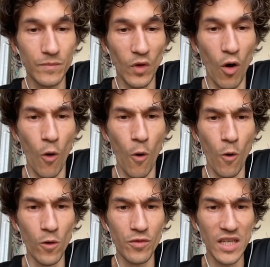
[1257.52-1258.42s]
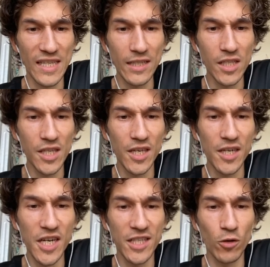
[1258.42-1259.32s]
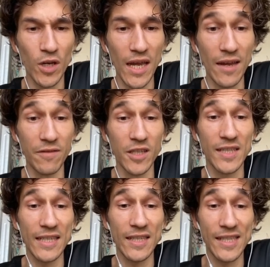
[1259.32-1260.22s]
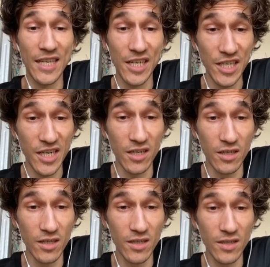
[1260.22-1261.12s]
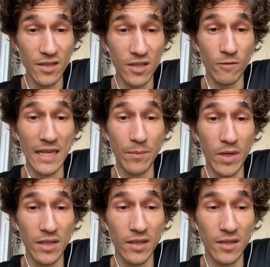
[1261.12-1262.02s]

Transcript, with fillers: Oh, if he settles here, it's okay. If he settles here, it's very bad.